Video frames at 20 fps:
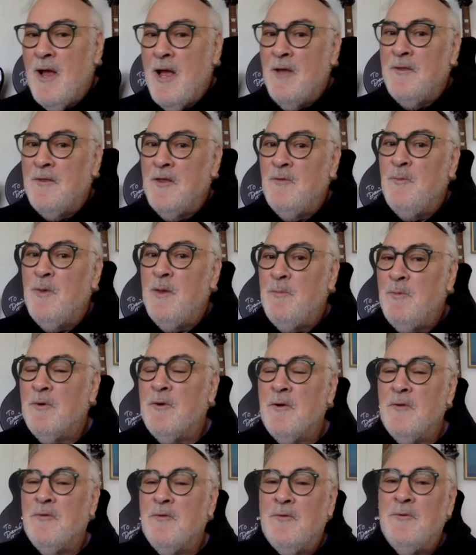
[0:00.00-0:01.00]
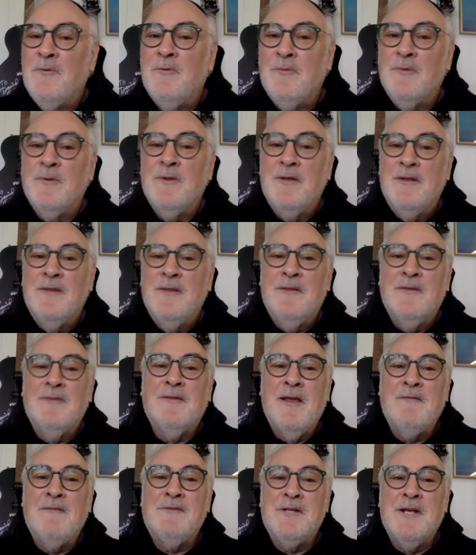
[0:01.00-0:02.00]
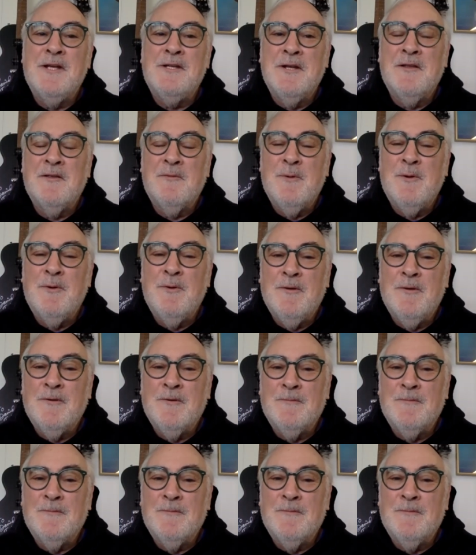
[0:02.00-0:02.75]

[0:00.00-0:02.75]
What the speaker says: How these people go through this life-changing experience.